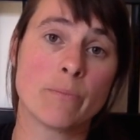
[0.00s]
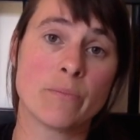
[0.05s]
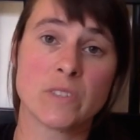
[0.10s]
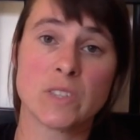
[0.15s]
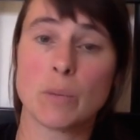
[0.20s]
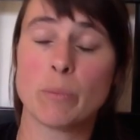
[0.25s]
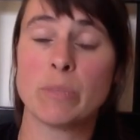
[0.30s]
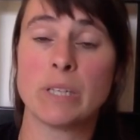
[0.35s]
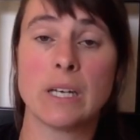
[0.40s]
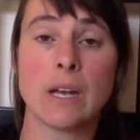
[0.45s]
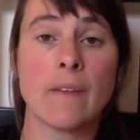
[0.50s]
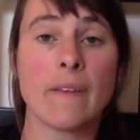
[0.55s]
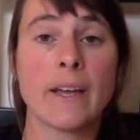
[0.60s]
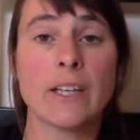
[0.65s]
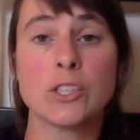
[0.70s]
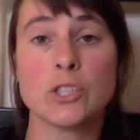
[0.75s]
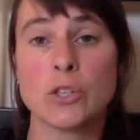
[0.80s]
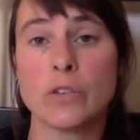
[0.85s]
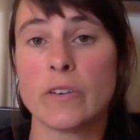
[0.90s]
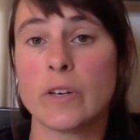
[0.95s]
somebody like
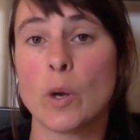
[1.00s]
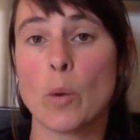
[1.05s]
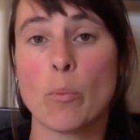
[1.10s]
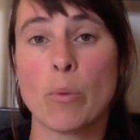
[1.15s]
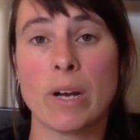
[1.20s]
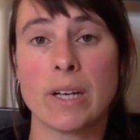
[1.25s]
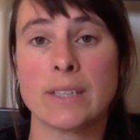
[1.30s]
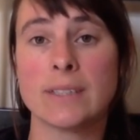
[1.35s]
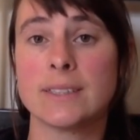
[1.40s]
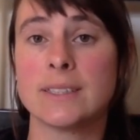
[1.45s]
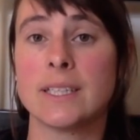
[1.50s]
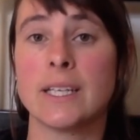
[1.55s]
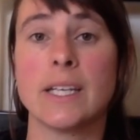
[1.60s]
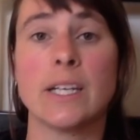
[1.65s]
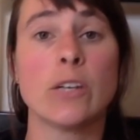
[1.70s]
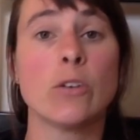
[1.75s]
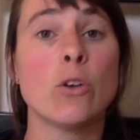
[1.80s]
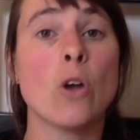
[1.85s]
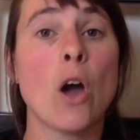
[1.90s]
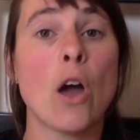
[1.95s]
that during your
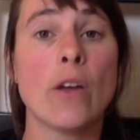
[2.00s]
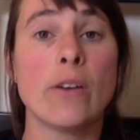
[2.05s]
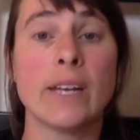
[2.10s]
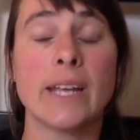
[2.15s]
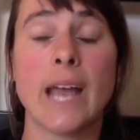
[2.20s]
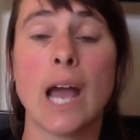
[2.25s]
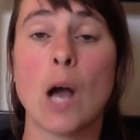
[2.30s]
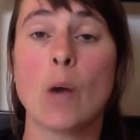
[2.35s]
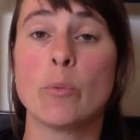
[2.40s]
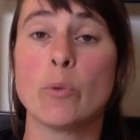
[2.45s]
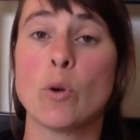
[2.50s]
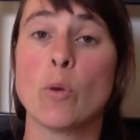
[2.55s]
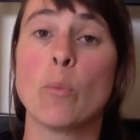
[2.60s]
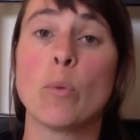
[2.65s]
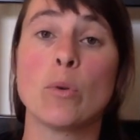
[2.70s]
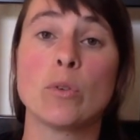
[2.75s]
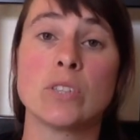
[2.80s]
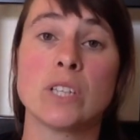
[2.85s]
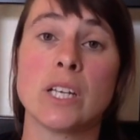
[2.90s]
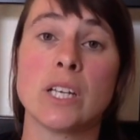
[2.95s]
pregnancy can not only help your
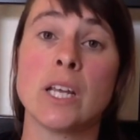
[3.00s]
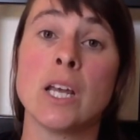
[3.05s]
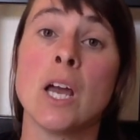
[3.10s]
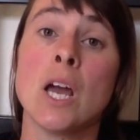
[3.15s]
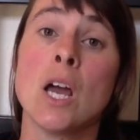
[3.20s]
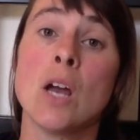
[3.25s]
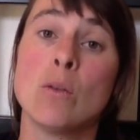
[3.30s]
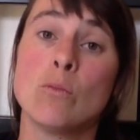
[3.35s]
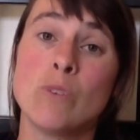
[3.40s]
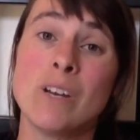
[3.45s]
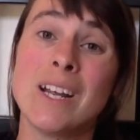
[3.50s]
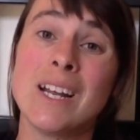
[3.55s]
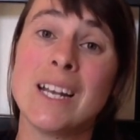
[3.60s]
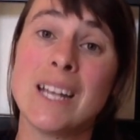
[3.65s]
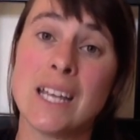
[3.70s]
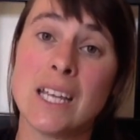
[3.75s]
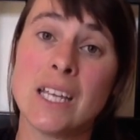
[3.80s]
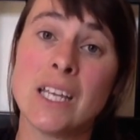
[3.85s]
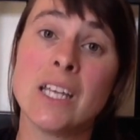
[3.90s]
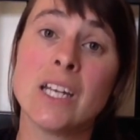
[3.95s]
body
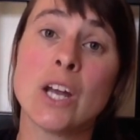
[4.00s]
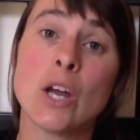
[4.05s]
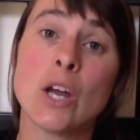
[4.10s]
really,